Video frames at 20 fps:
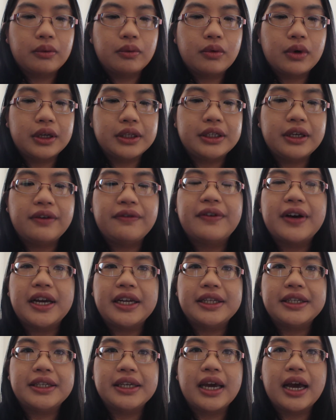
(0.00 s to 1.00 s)
once he
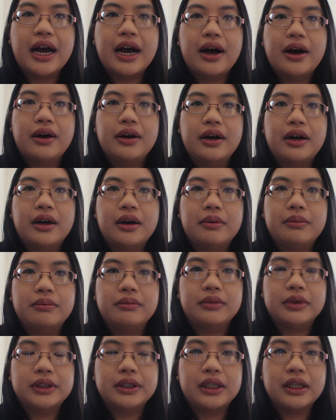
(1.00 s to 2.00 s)
finds
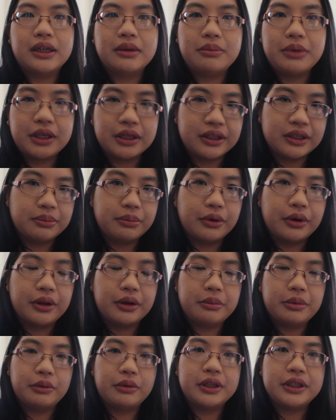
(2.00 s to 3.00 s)
out, it's gonna be a
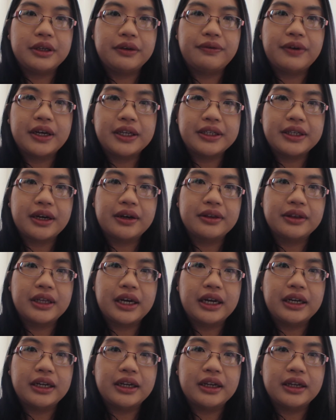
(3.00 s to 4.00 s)
spoiler, but once he finds out
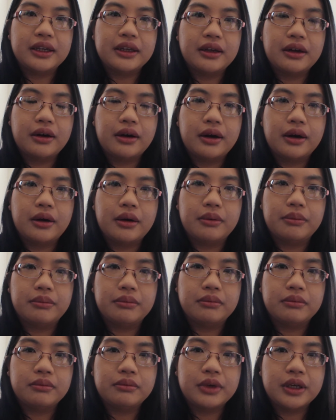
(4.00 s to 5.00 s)
that
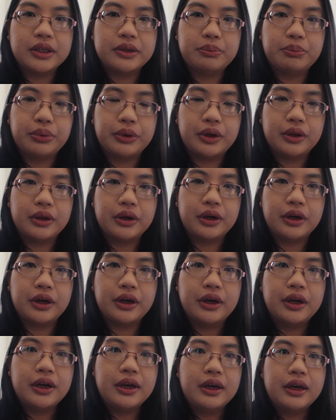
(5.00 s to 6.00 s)
his brother